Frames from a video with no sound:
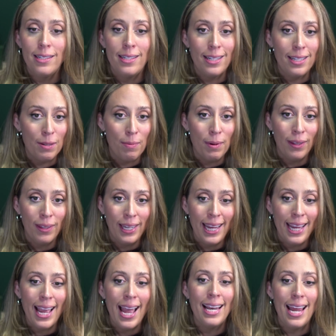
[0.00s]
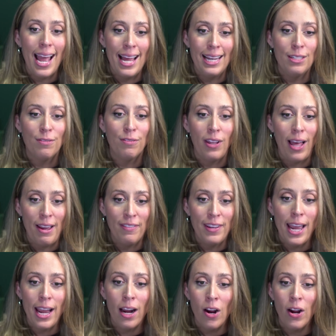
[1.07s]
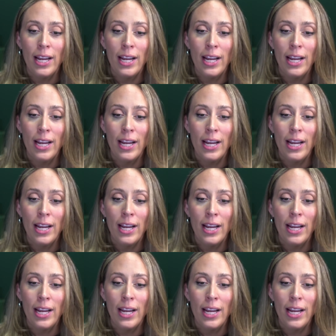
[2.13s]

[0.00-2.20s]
disability, and end-of-life care